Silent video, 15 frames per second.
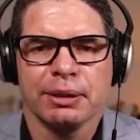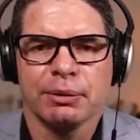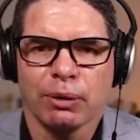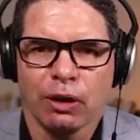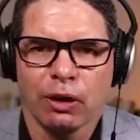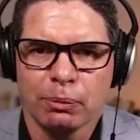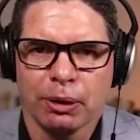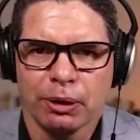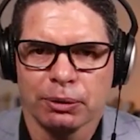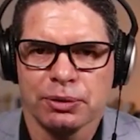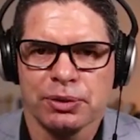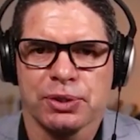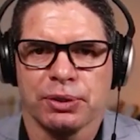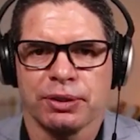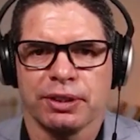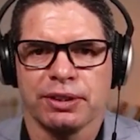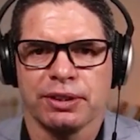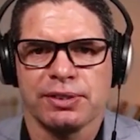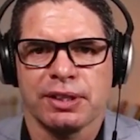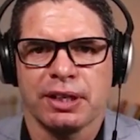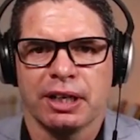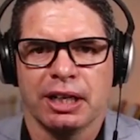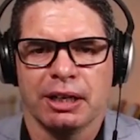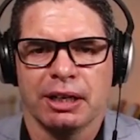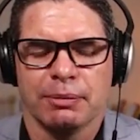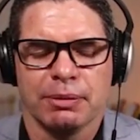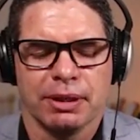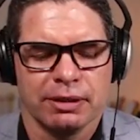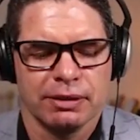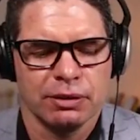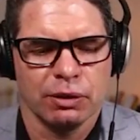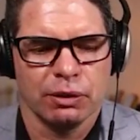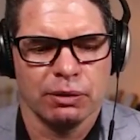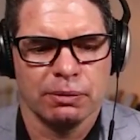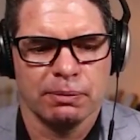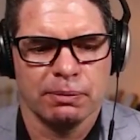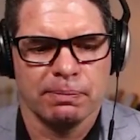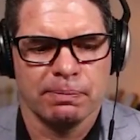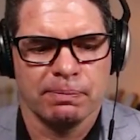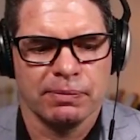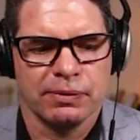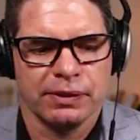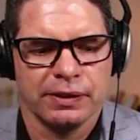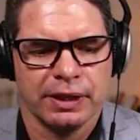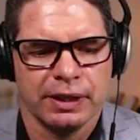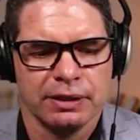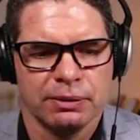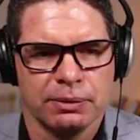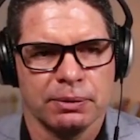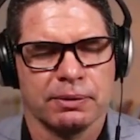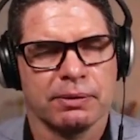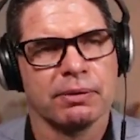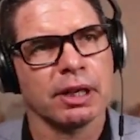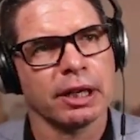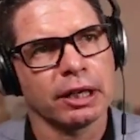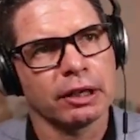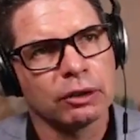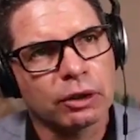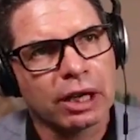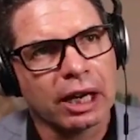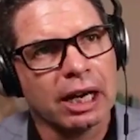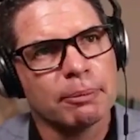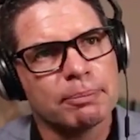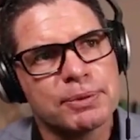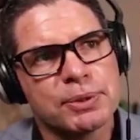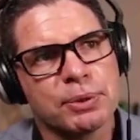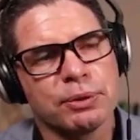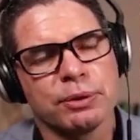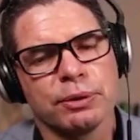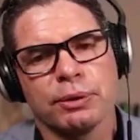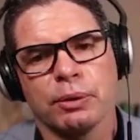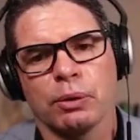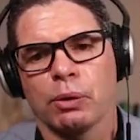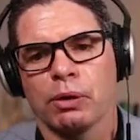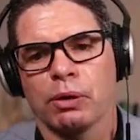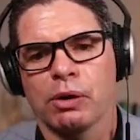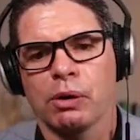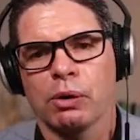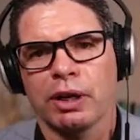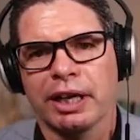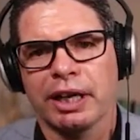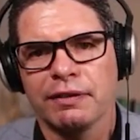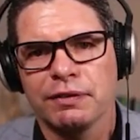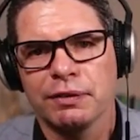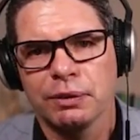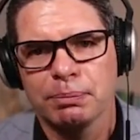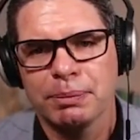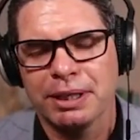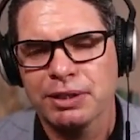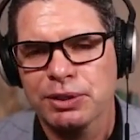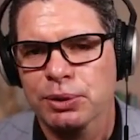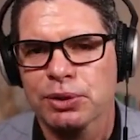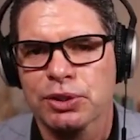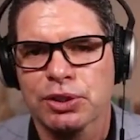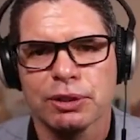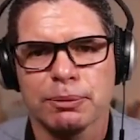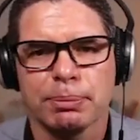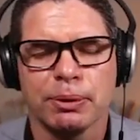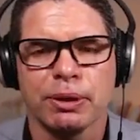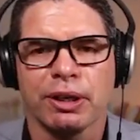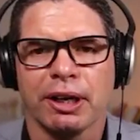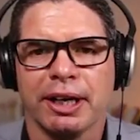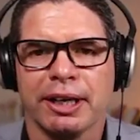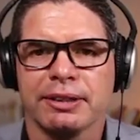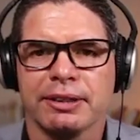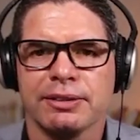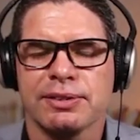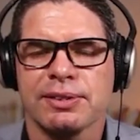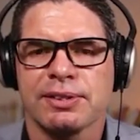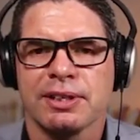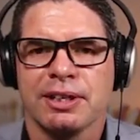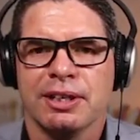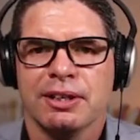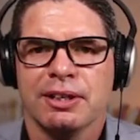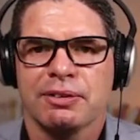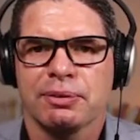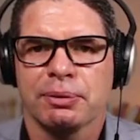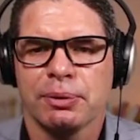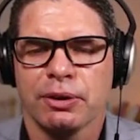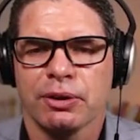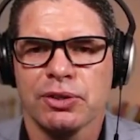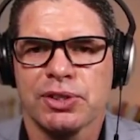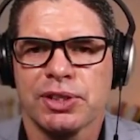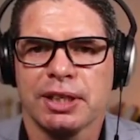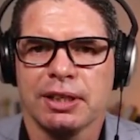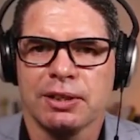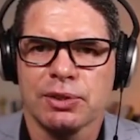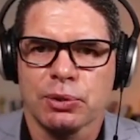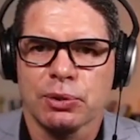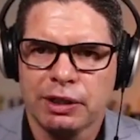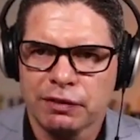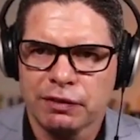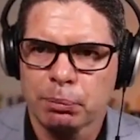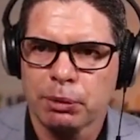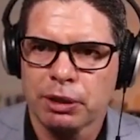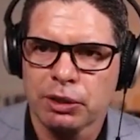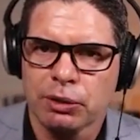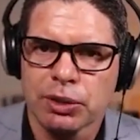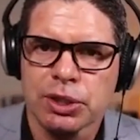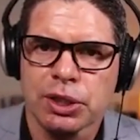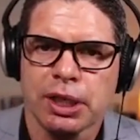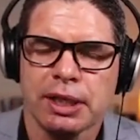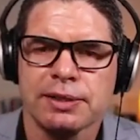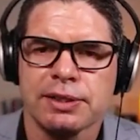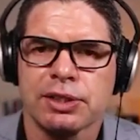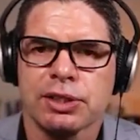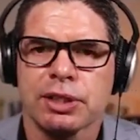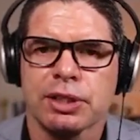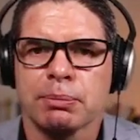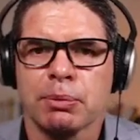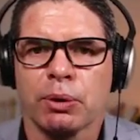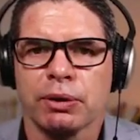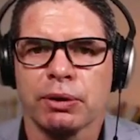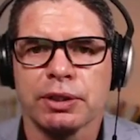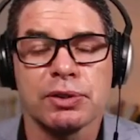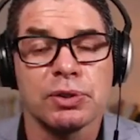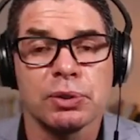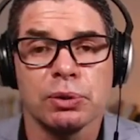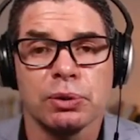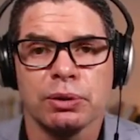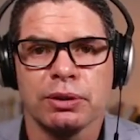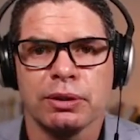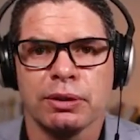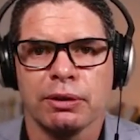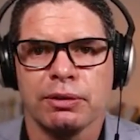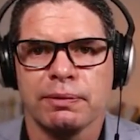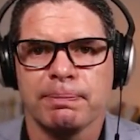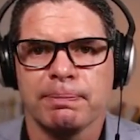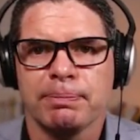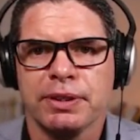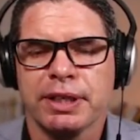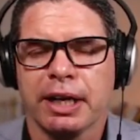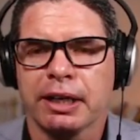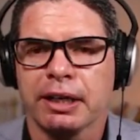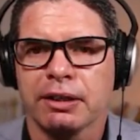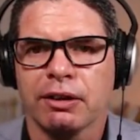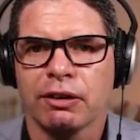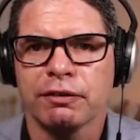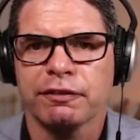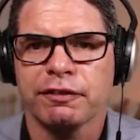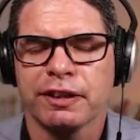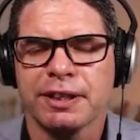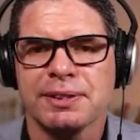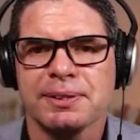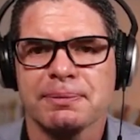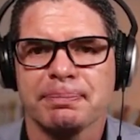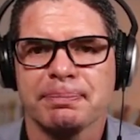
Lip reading: role models during this time that, that you kind of look up to or gave you mentorship or guidance through those years, or even when you're transitioning more into, young adult phase?